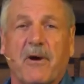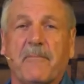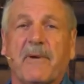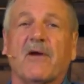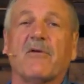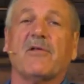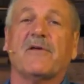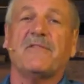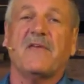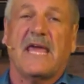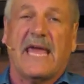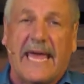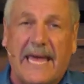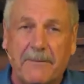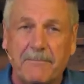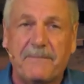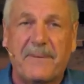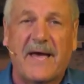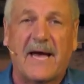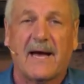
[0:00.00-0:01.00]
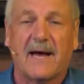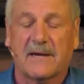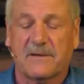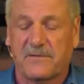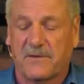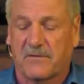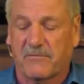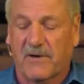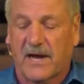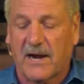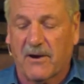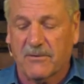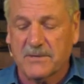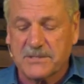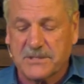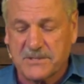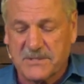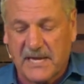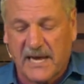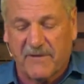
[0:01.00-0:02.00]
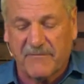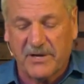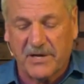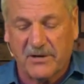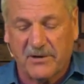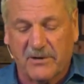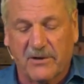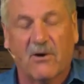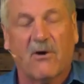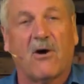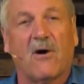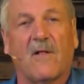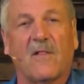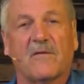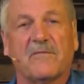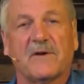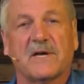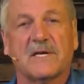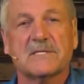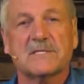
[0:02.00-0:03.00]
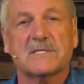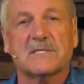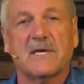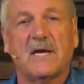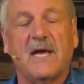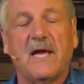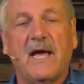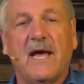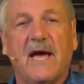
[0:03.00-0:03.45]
primarily the impact the virus is having on all of us.